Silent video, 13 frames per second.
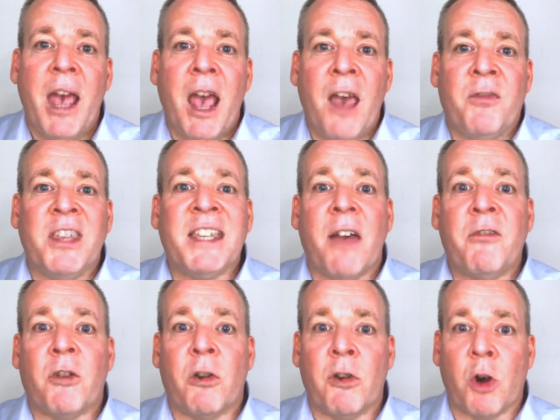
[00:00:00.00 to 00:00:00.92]
if there's
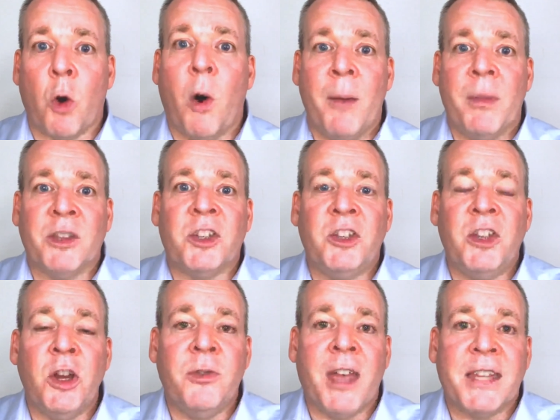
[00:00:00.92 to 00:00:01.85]
ever a requirement to
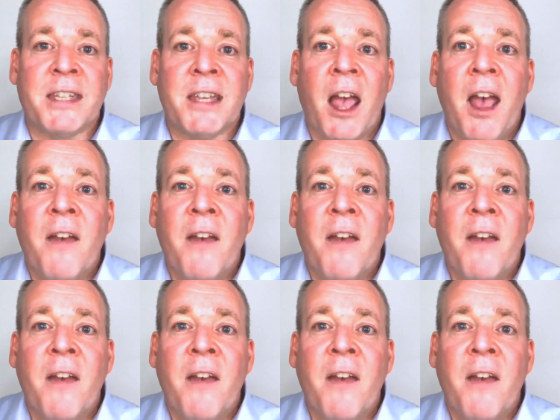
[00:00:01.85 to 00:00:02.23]
do this.